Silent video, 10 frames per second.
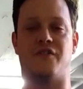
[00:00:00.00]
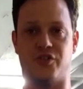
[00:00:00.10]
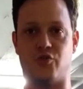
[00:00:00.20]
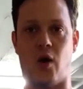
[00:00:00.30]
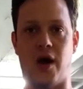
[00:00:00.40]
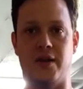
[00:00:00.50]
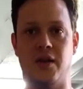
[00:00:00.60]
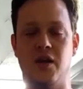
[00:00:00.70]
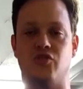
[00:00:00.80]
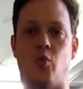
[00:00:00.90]
front squat.
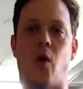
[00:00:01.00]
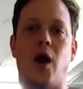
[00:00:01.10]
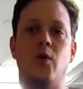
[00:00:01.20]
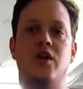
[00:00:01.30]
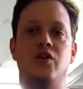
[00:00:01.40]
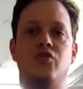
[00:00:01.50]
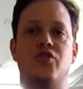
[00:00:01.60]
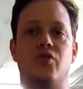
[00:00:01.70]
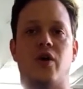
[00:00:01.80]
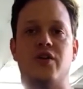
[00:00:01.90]
So why are we going to
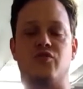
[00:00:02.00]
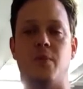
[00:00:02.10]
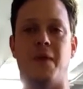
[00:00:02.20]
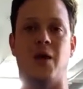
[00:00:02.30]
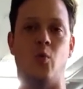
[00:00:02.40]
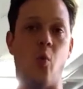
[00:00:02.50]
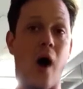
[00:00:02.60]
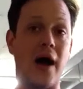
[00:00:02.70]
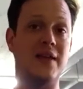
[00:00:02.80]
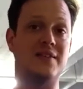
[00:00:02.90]
use the cross grip, and
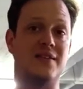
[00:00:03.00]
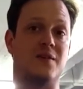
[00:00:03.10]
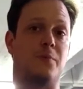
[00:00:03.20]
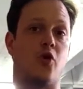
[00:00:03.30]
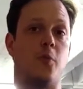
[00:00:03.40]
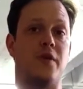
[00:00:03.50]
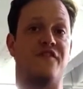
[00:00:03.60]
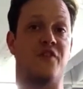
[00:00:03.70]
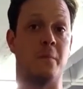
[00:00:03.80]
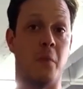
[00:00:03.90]
why is this
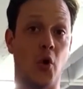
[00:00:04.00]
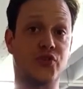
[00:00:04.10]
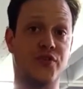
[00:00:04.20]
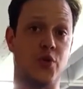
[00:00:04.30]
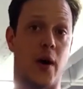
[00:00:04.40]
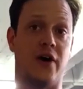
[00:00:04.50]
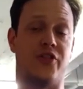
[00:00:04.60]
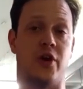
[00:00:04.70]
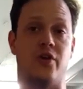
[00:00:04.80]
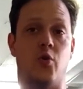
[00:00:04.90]
appropriate for most of you
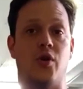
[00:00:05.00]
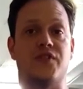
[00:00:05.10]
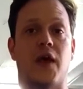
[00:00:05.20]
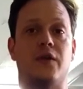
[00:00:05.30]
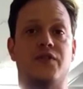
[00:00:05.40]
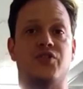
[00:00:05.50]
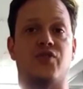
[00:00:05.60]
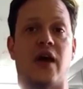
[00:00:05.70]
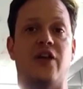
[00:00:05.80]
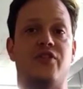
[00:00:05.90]
out there who are cyclists and
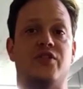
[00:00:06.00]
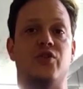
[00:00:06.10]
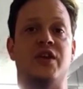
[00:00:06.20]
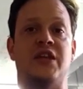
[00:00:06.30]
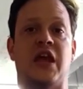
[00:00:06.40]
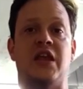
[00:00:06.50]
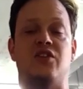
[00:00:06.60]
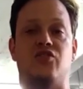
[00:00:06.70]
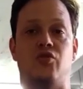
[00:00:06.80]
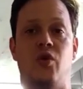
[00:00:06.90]
triathletes looking to get
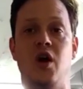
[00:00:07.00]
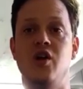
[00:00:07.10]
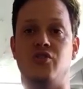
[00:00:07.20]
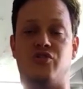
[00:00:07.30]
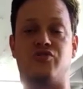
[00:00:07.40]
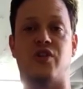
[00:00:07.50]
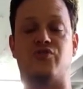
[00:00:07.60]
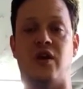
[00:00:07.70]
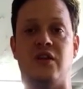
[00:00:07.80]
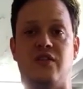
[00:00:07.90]
into your
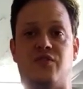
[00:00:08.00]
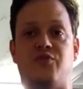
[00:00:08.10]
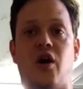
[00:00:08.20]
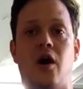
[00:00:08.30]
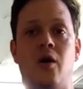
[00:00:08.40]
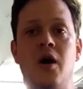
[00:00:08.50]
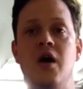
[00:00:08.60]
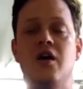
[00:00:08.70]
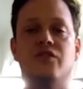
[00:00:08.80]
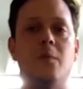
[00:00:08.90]
strength training this fall?
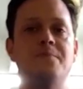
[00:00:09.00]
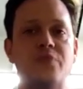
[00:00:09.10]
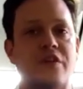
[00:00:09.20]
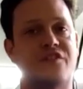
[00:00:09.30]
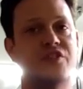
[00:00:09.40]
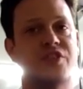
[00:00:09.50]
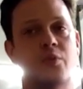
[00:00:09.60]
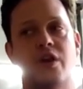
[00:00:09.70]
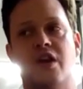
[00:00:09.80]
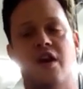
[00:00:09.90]
So the first
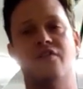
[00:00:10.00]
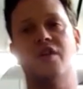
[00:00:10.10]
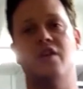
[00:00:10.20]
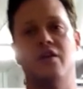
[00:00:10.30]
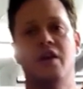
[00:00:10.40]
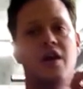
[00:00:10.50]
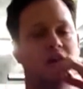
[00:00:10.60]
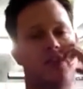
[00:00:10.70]
thing we're going to cover here